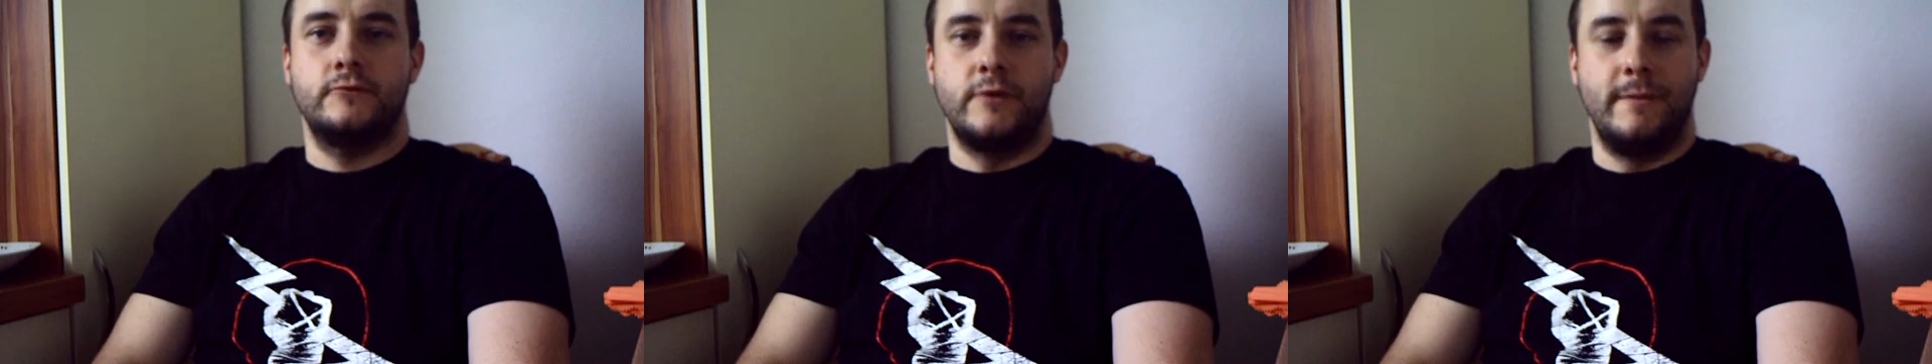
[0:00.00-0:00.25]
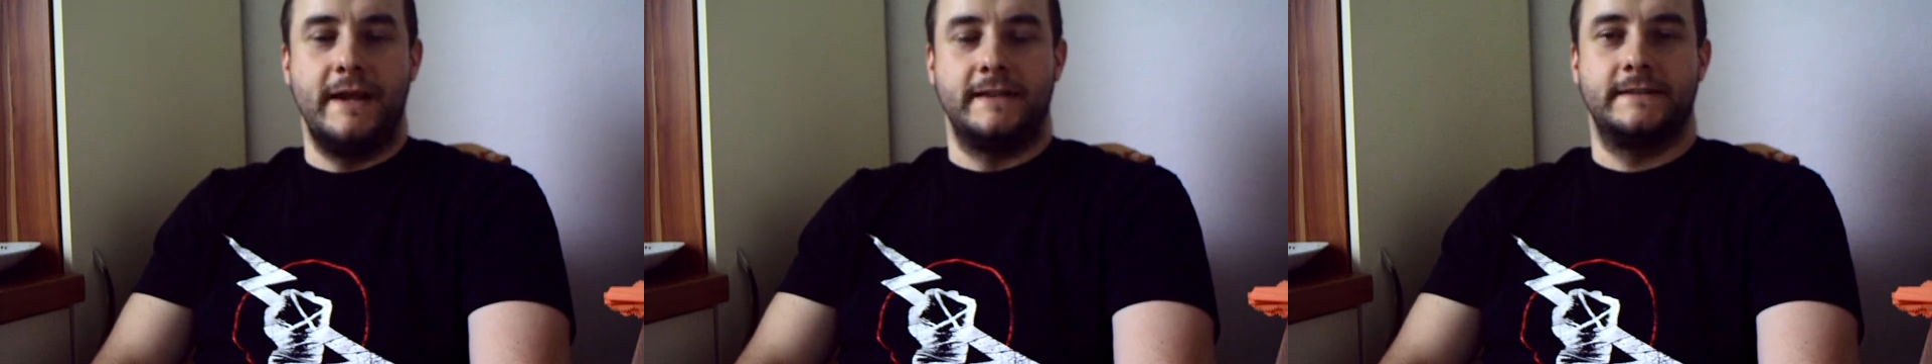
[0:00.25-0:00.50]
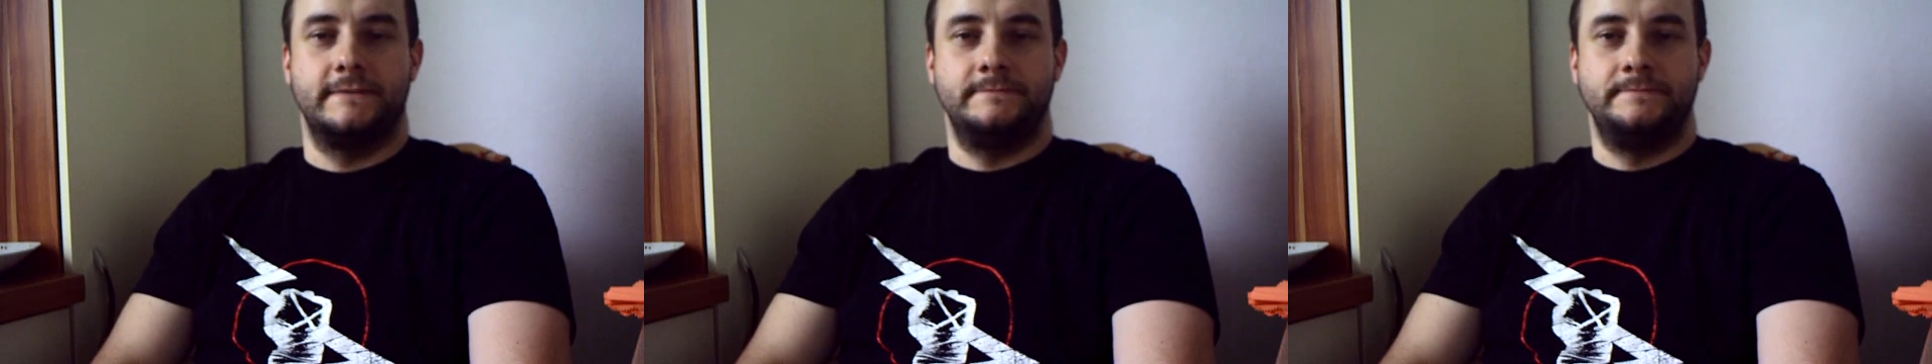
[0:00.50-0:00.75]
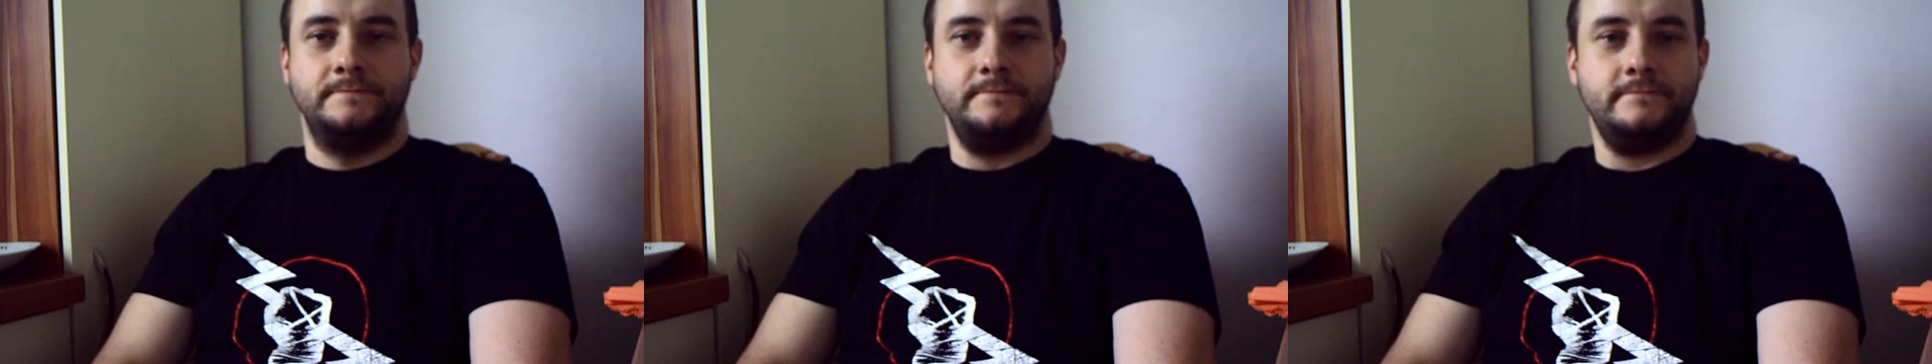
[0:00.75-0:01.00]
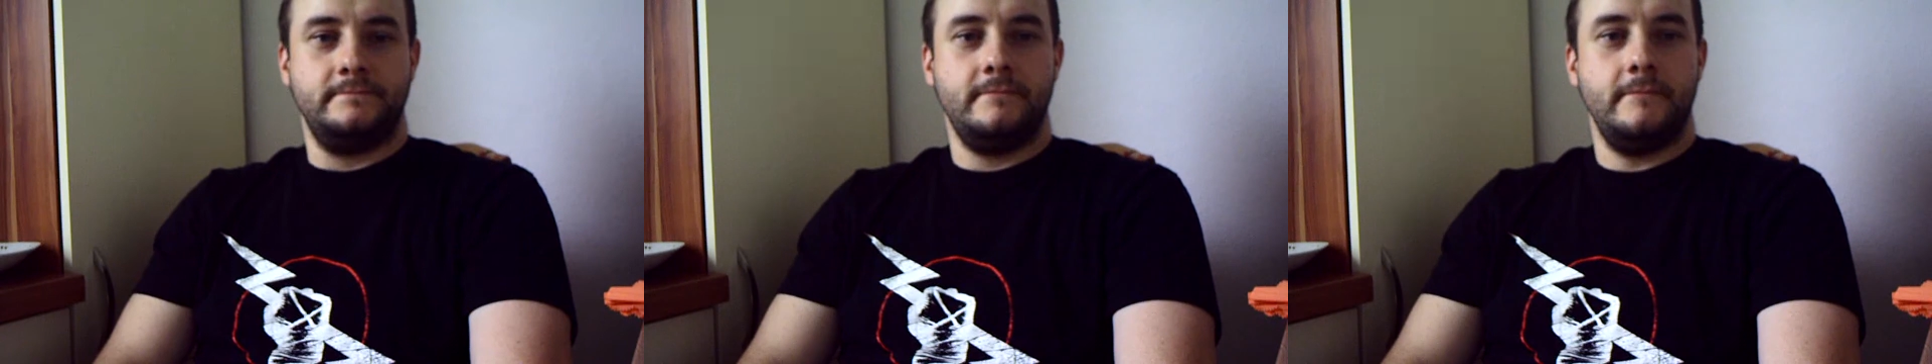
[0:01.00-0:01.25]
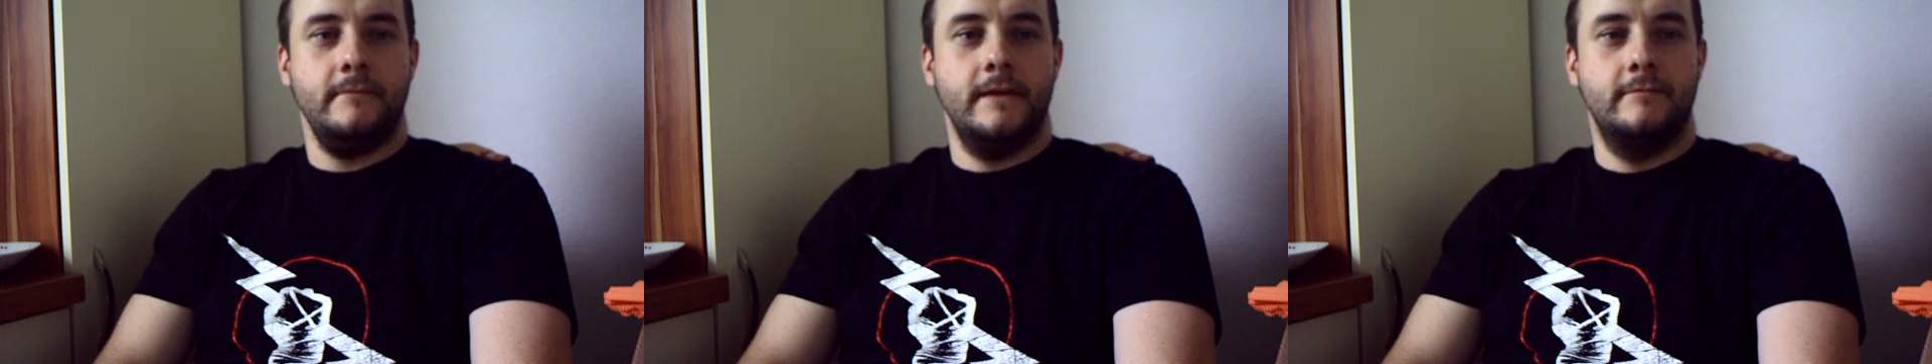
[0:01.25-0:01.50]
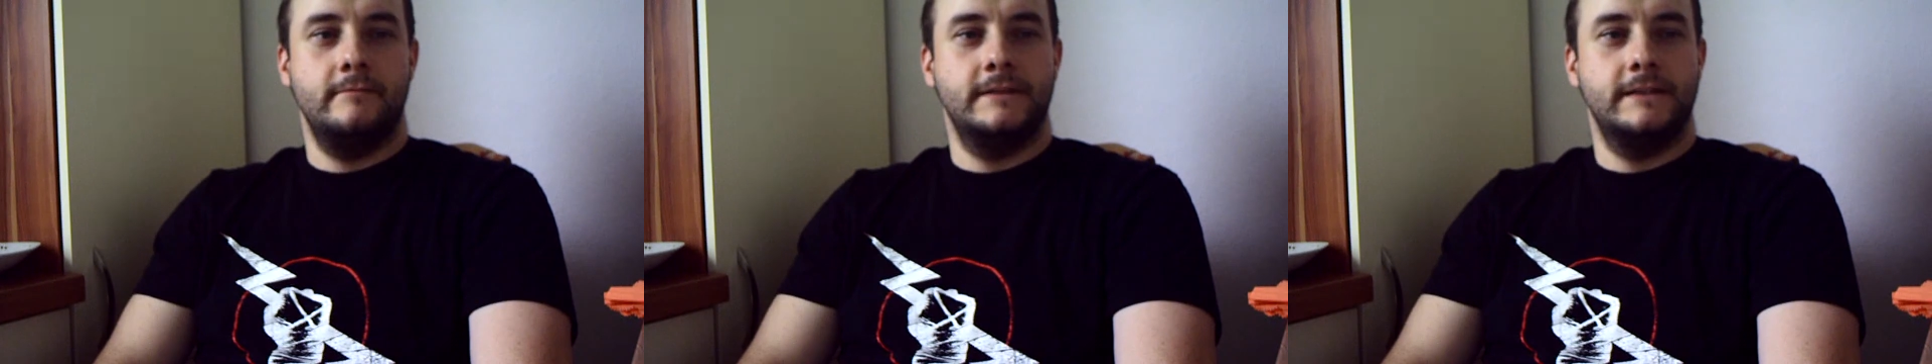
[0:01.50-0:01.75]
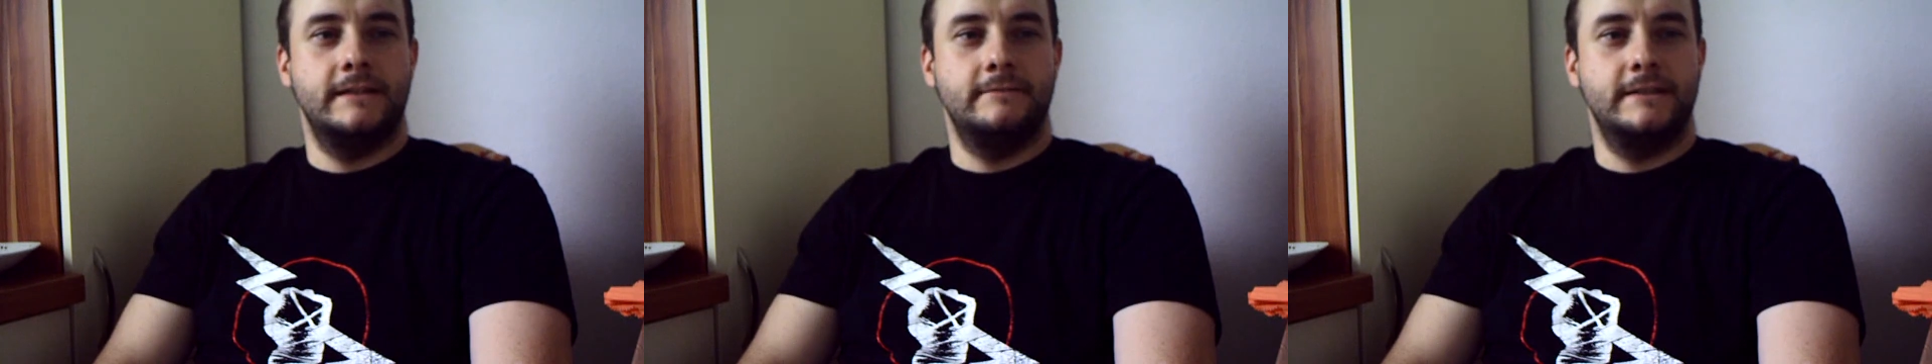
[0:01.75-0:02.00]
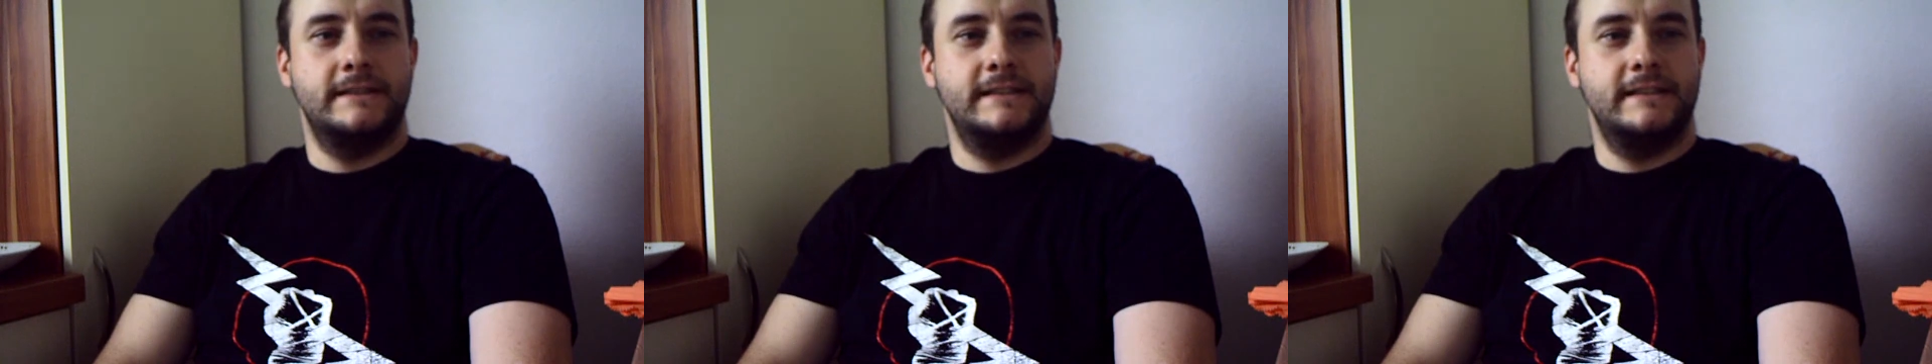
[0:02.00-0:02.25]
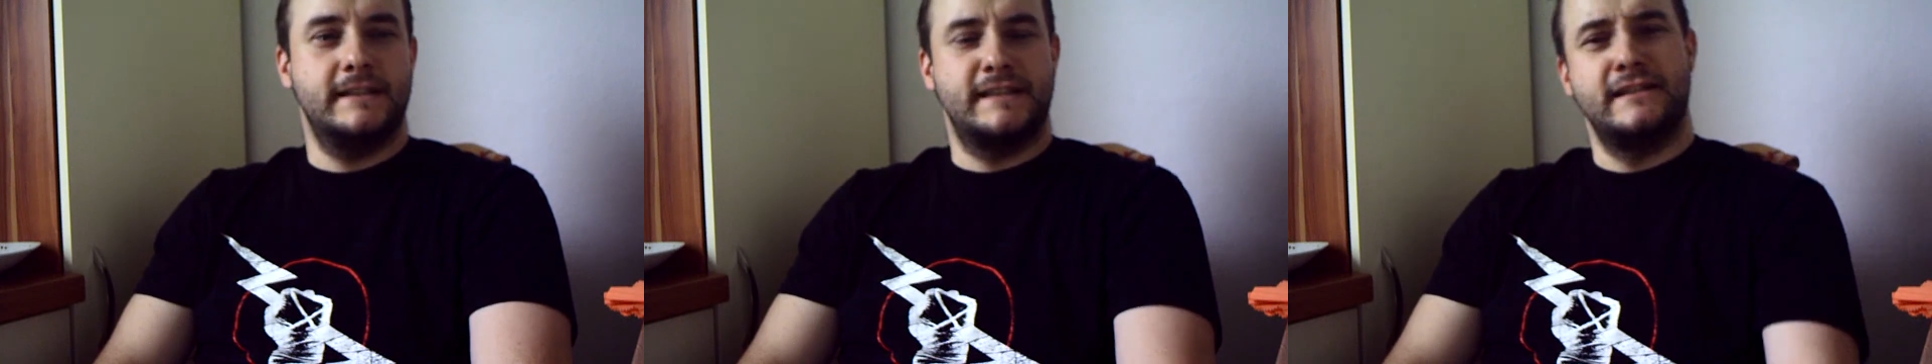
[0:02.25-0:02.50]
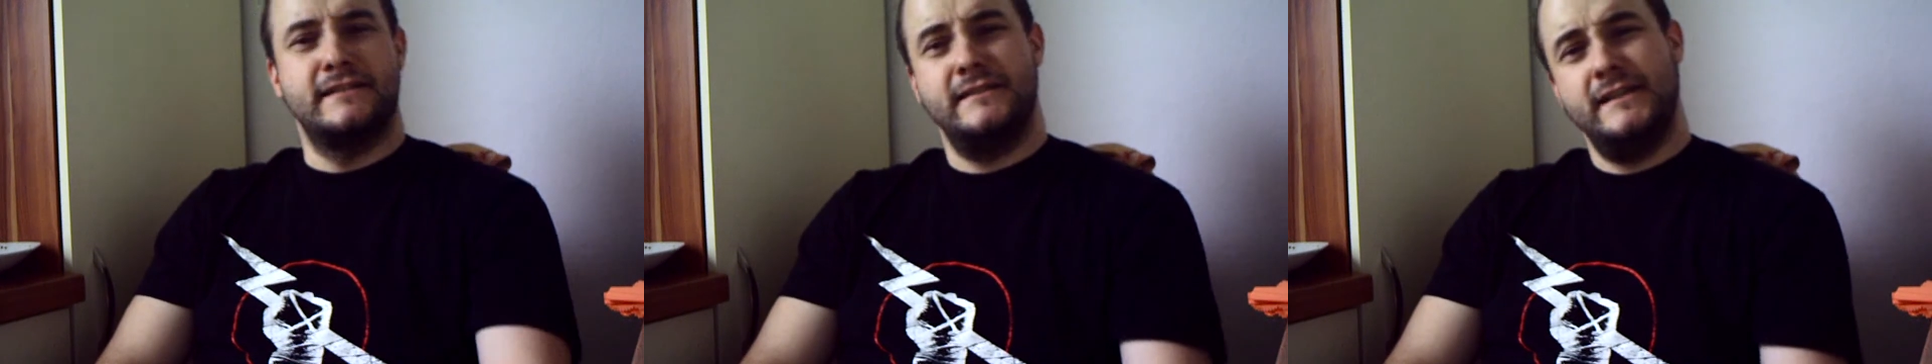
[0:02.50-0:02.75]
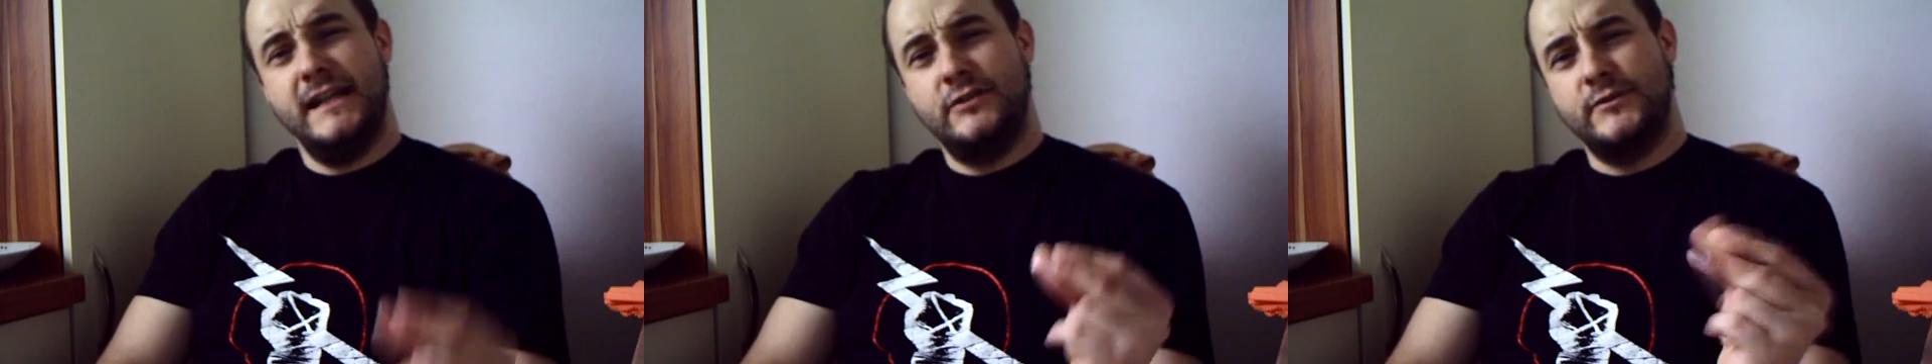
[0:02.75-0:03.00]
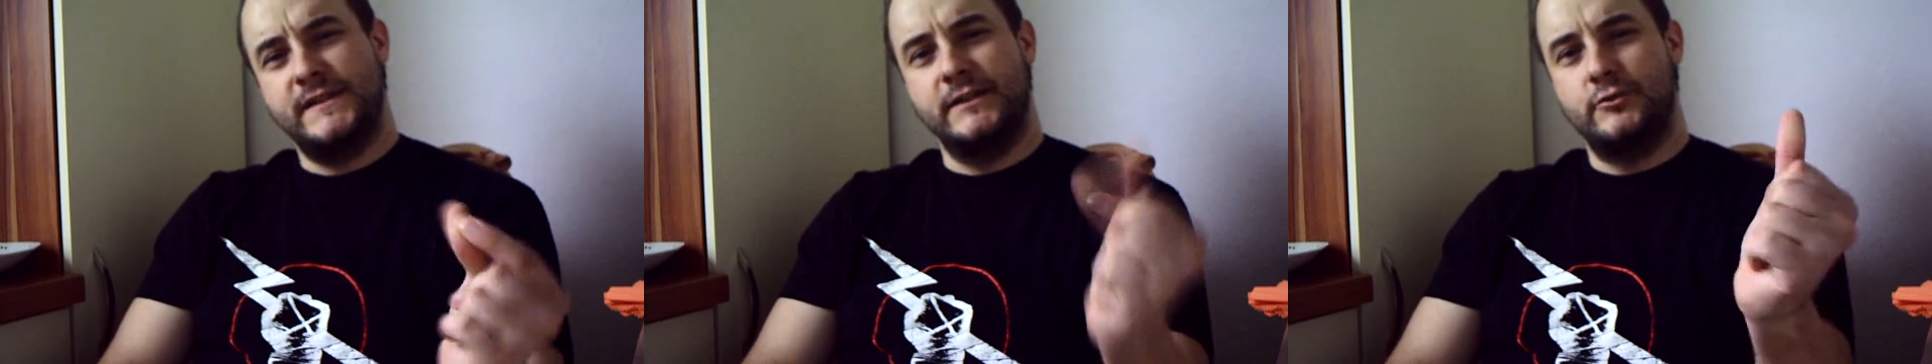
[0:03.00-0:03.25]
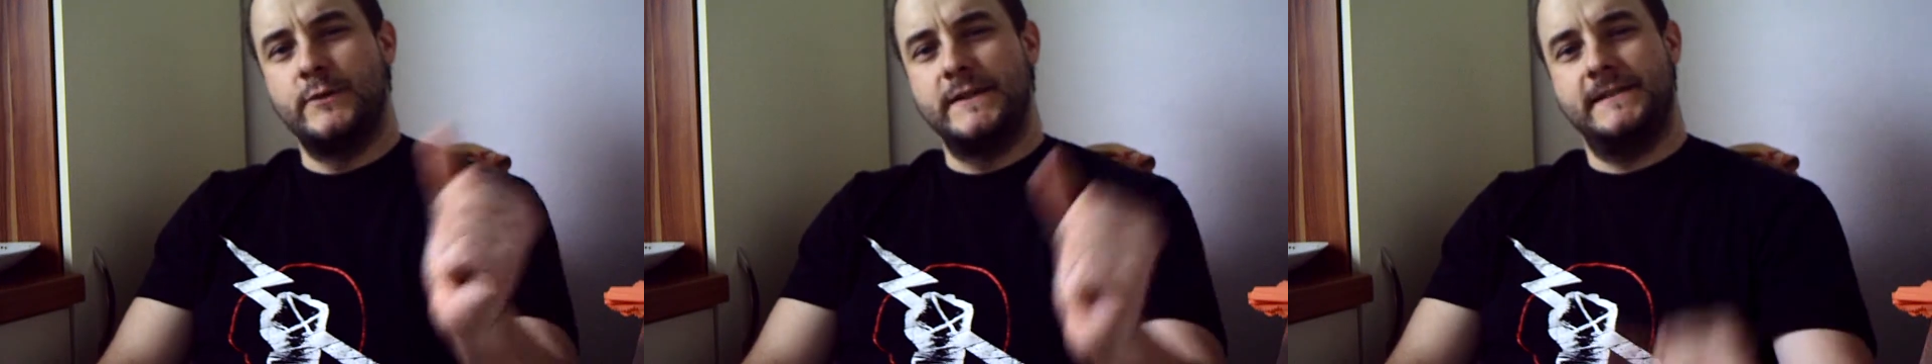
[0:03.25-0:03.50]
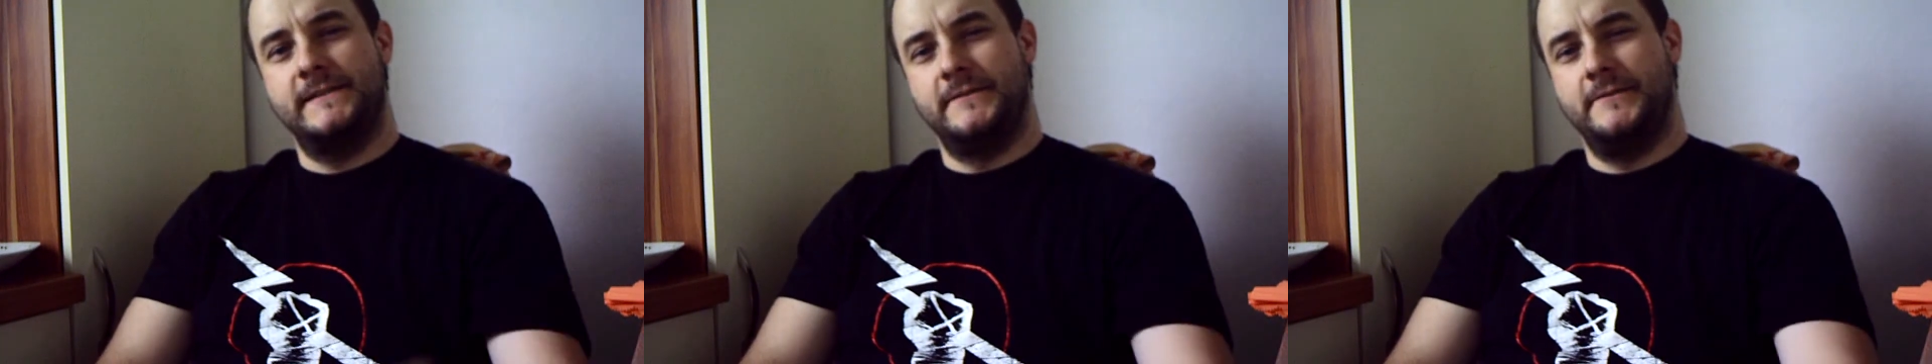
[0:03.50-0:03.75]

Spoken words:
remains. It's an interesting twist,